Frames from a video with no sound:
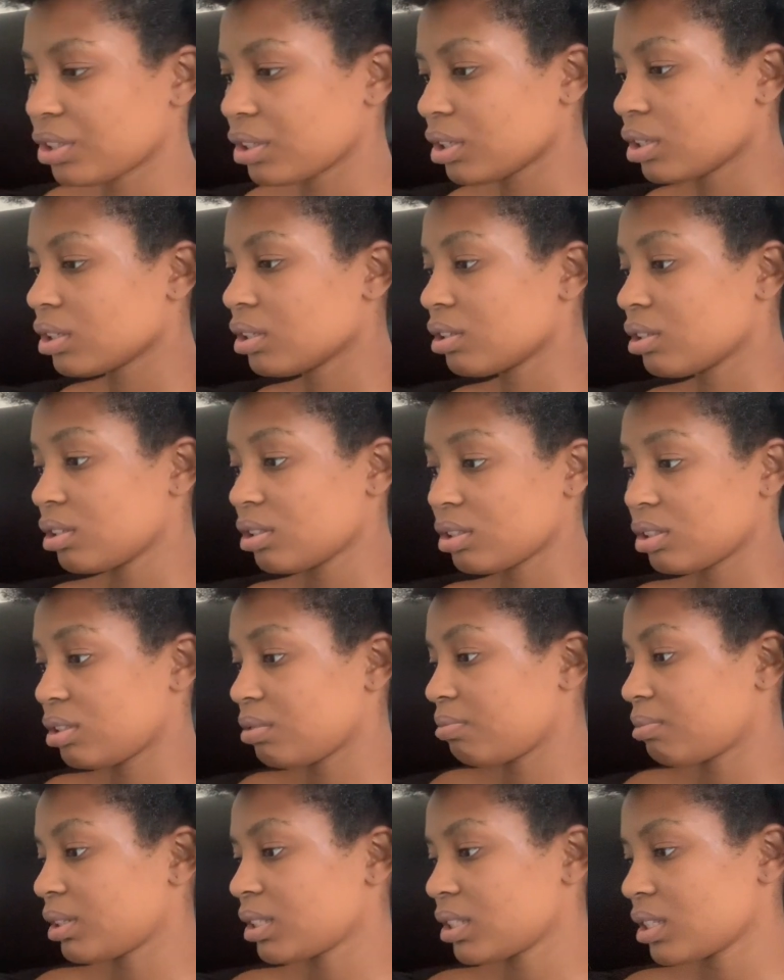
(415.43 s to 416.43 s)
I
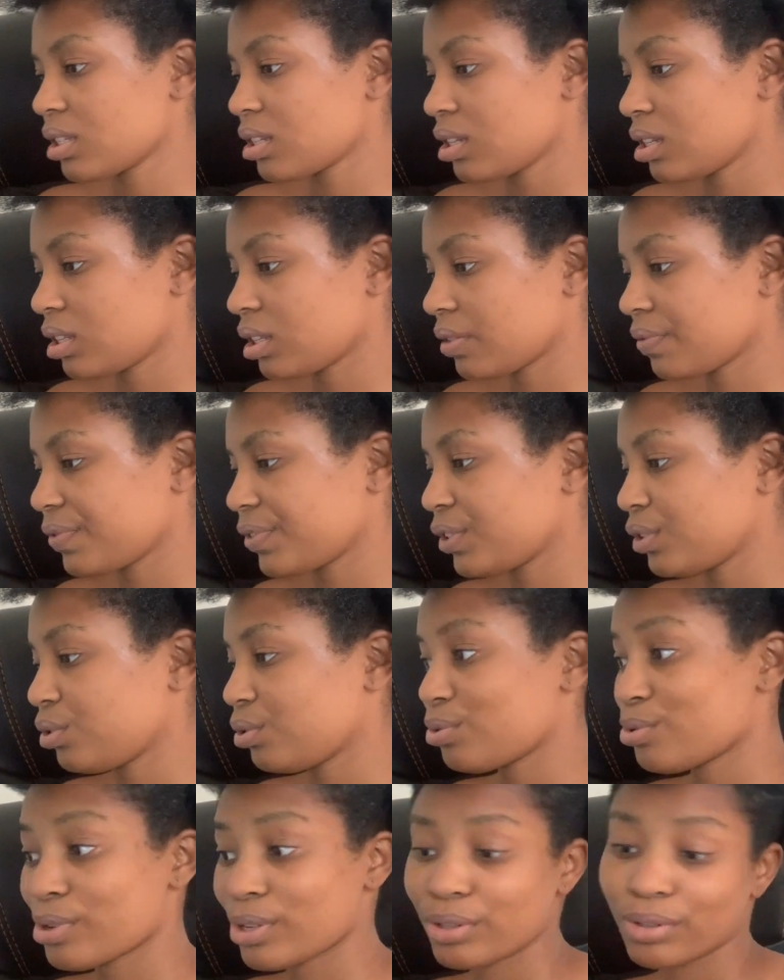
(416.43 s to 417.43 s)
didn't master it in a
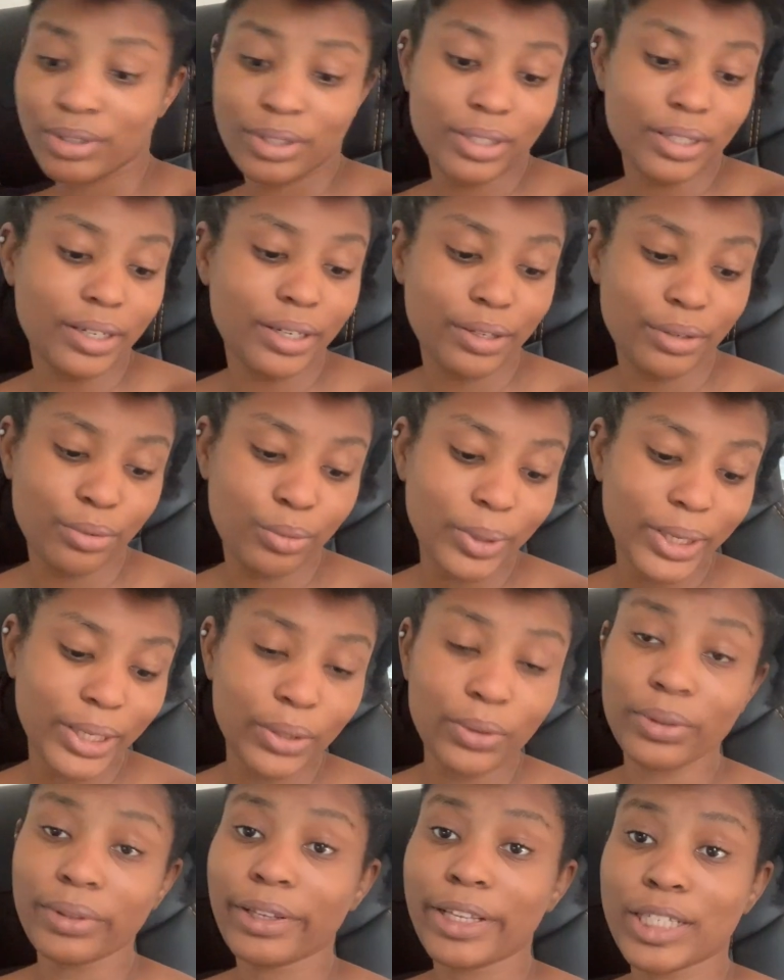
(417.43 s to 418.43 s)
video, so I just said, why
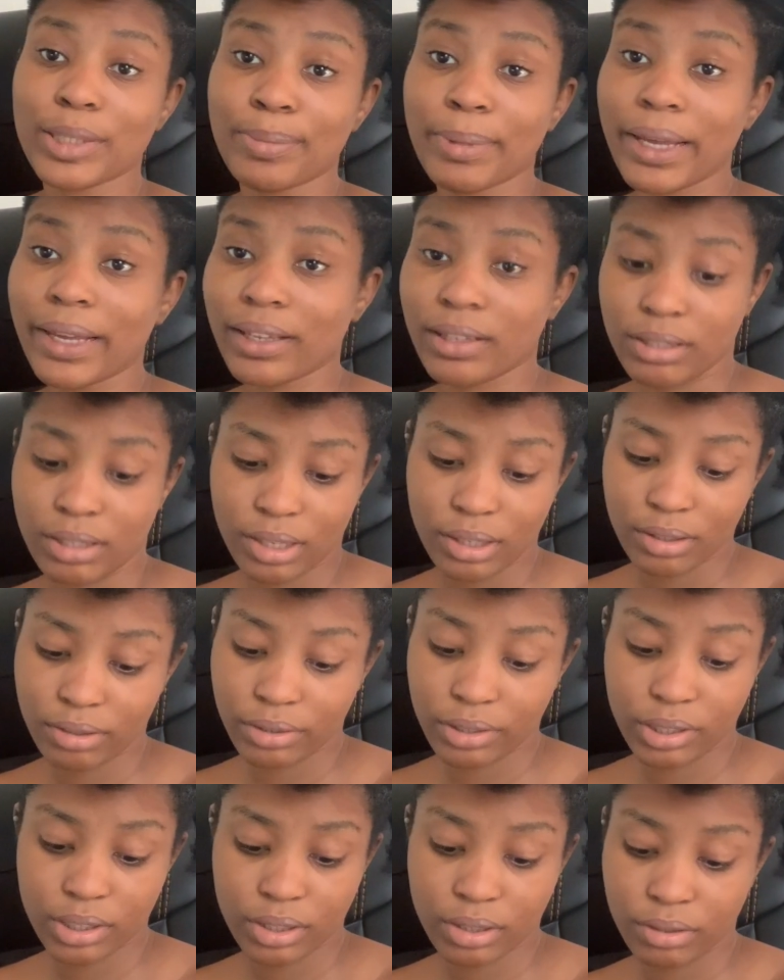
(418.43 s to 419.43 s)
not? Let's buy it. I'm
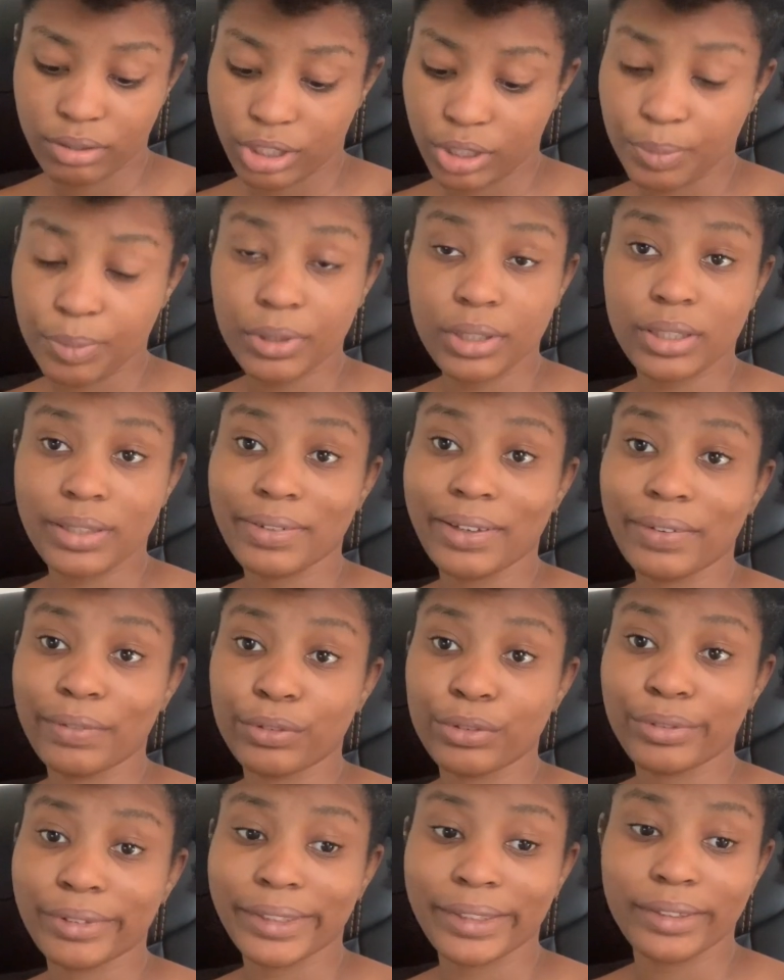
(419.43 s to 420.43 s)
shipping it
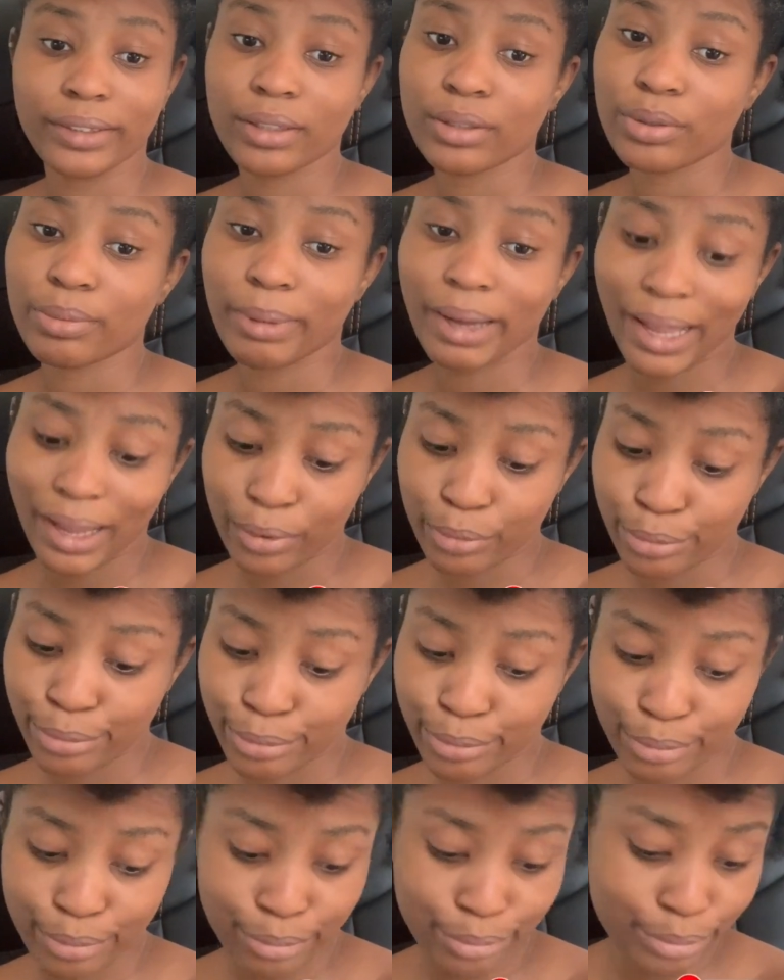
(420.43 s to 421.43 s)
500 to my house.